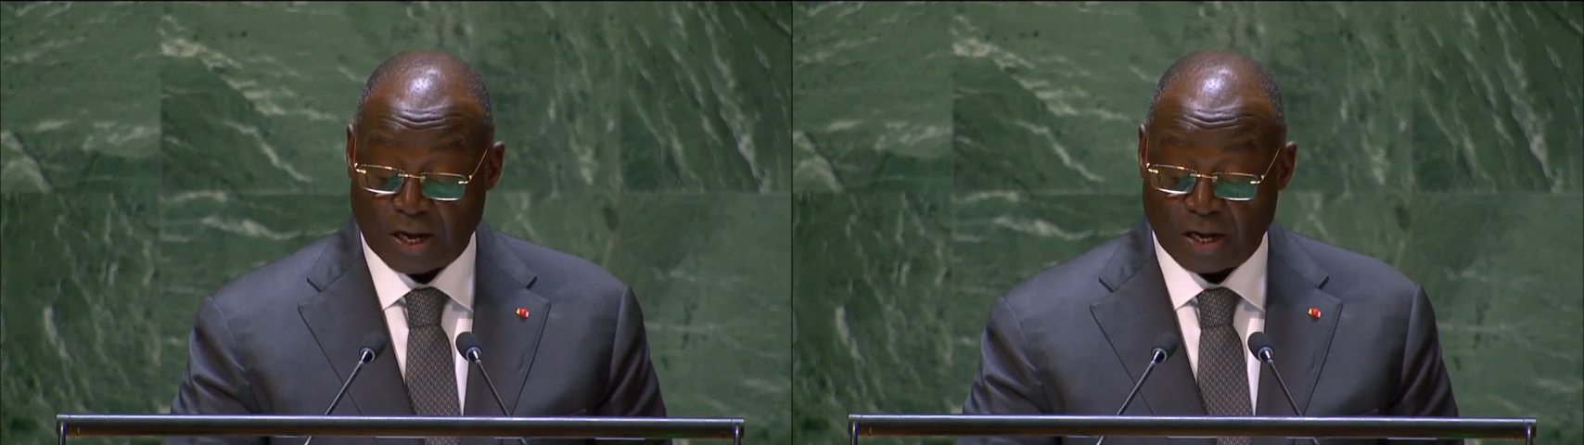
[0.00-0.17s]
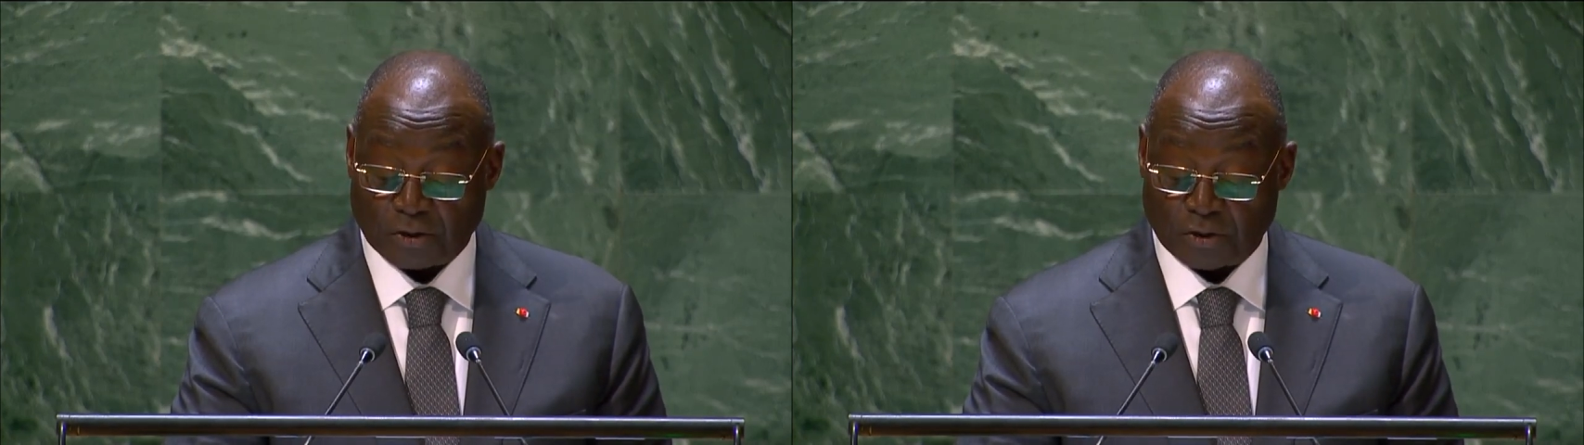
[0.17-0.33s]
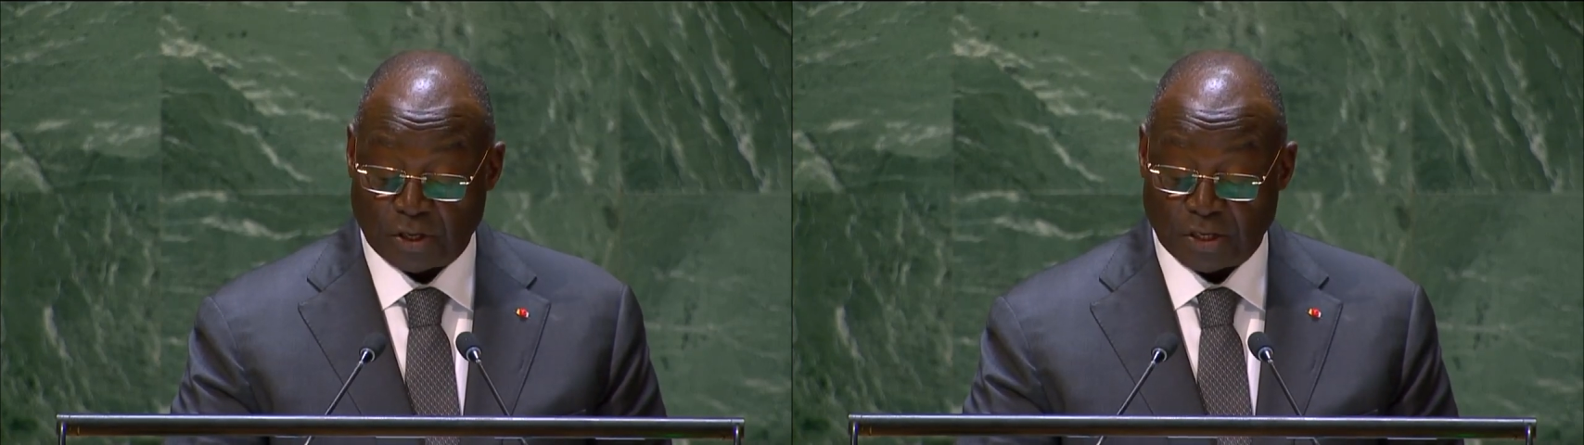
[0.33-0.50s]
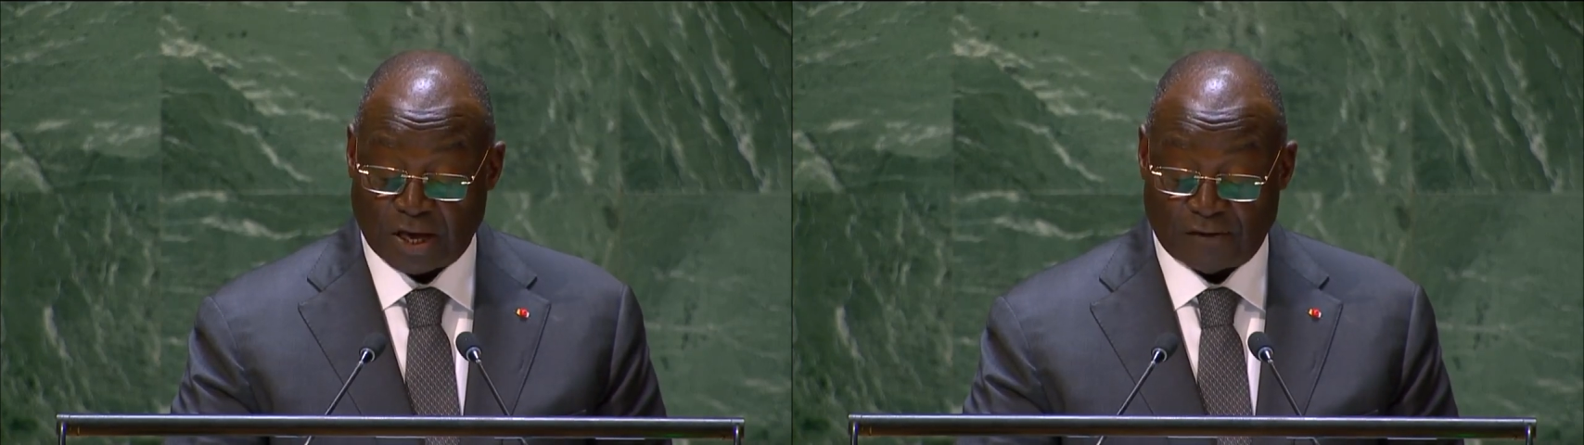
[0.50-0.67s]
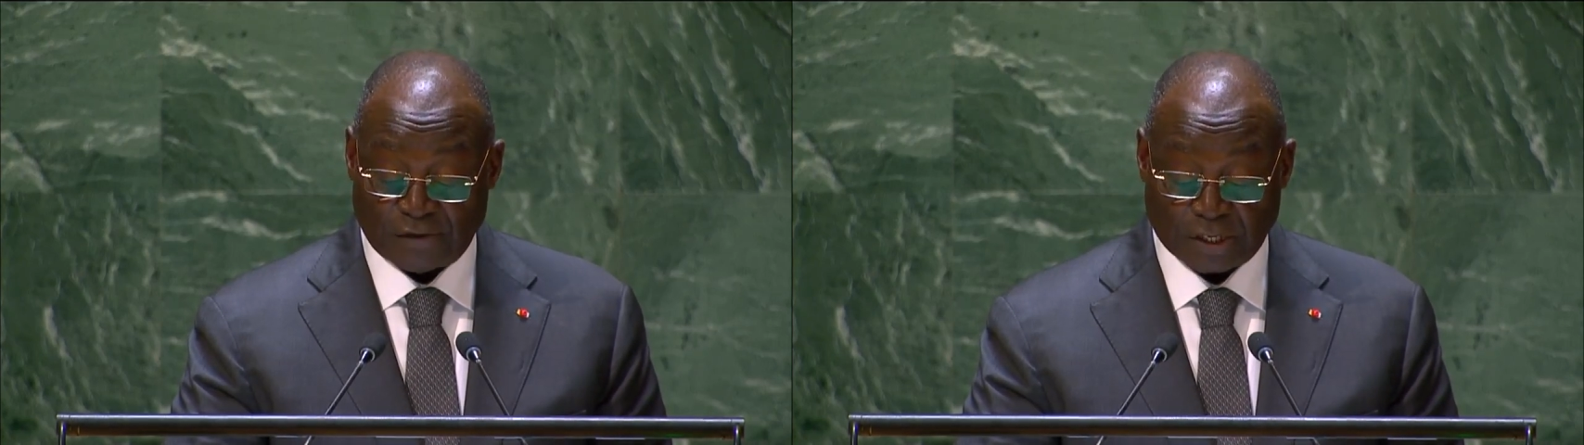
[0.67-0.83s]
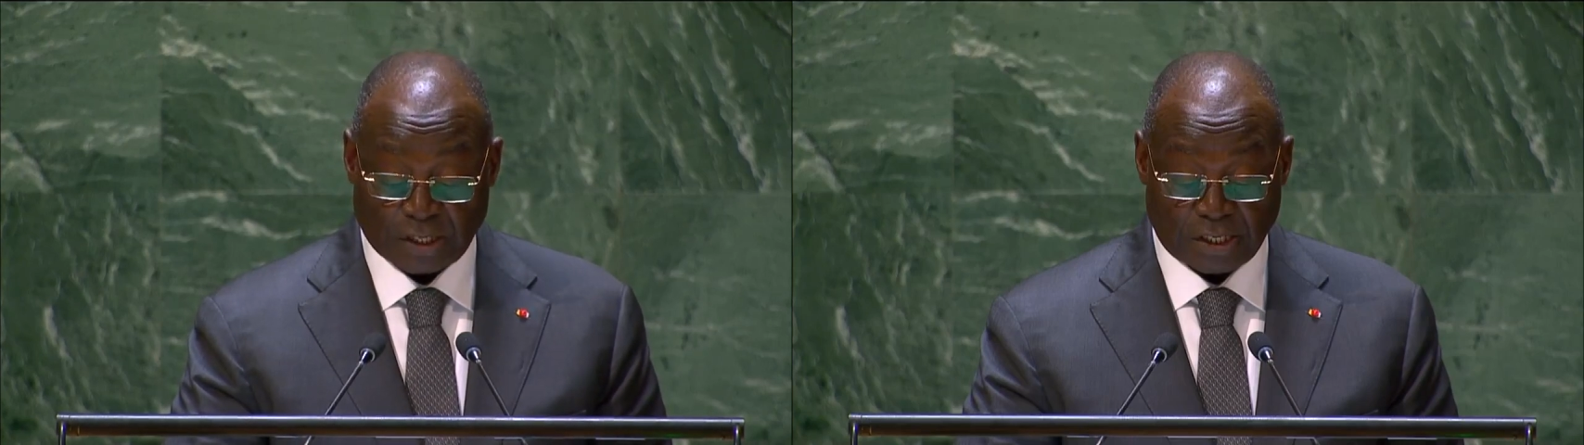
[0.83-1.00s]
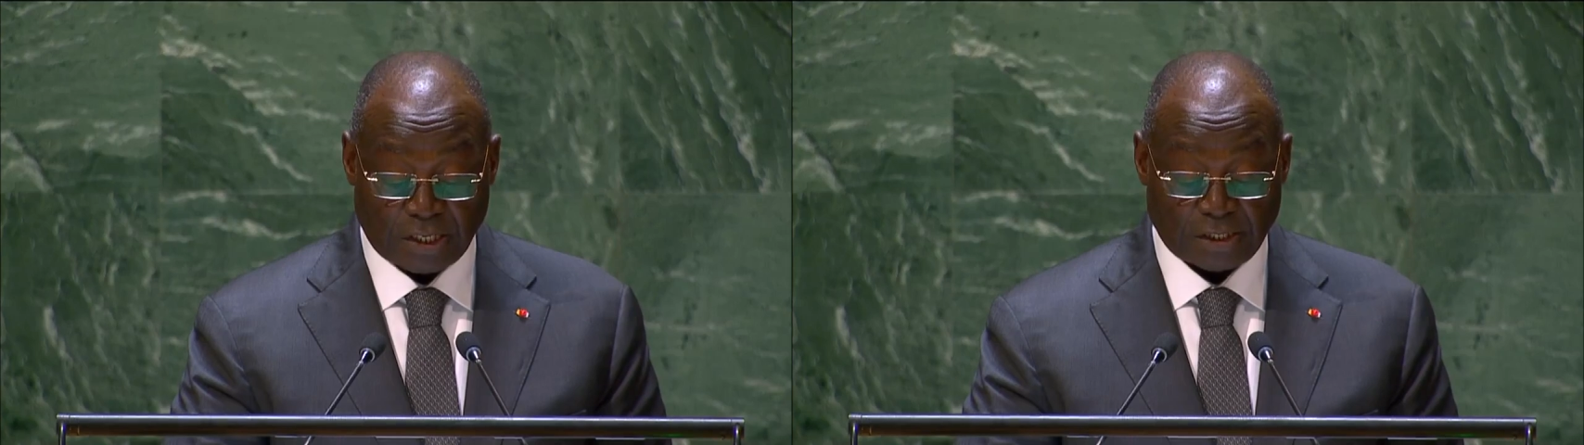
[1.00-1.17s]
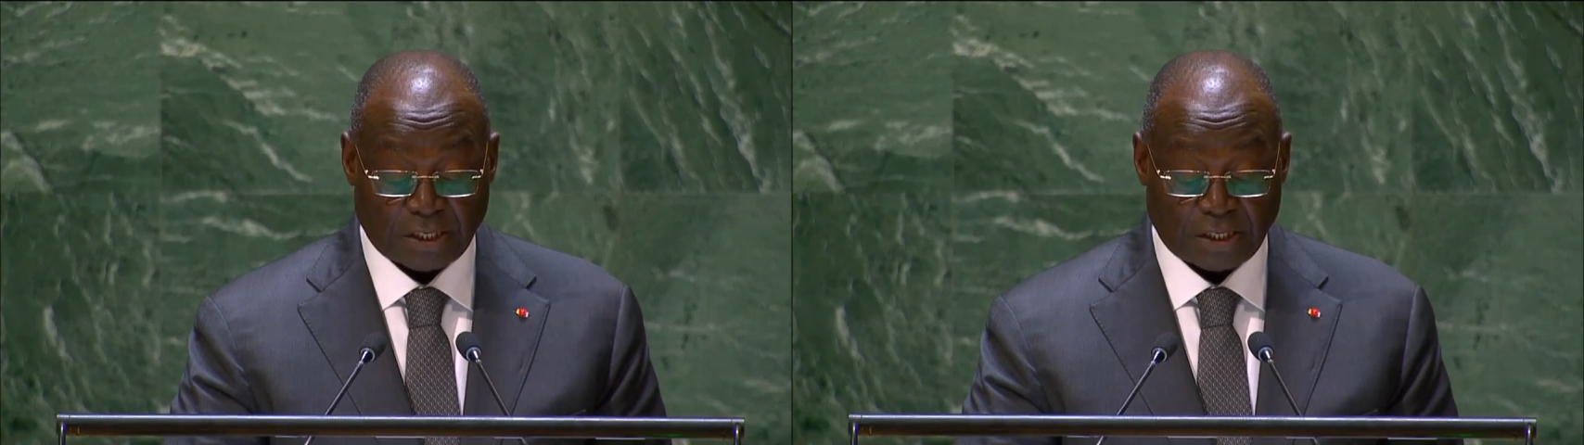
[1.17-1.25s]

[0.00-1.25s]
To that end,